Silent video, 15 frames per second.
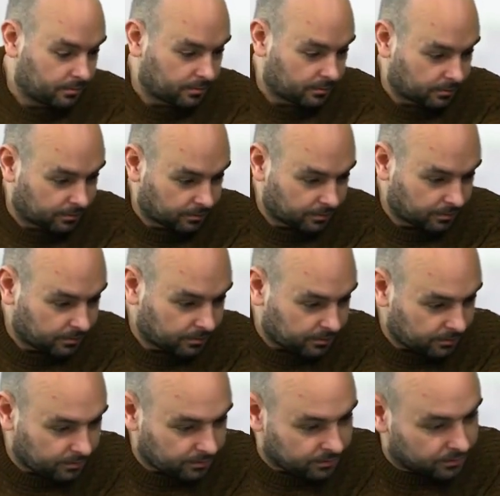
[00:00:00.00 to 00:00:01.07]

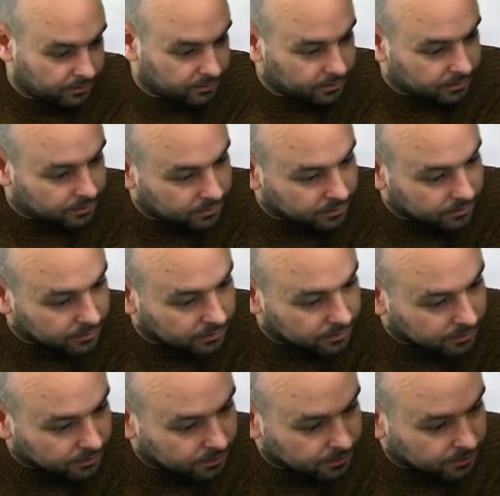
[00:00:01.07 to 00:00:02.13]

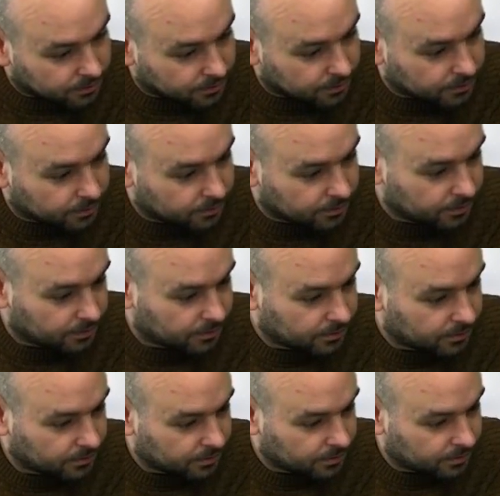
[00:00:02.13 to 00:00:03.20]

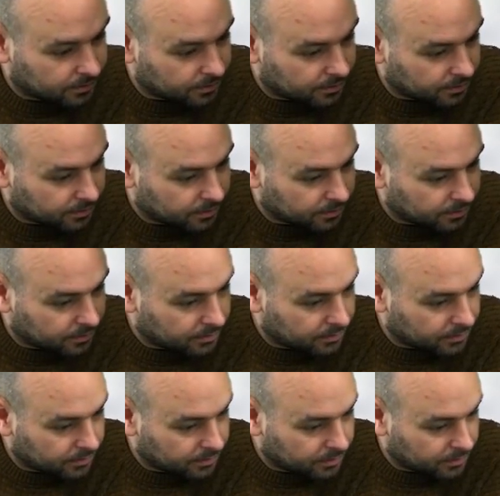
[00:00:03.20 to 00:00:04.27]

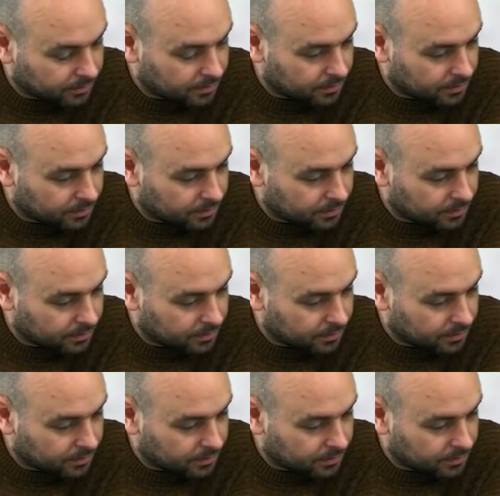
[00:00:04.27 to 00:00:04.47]
(not speaking)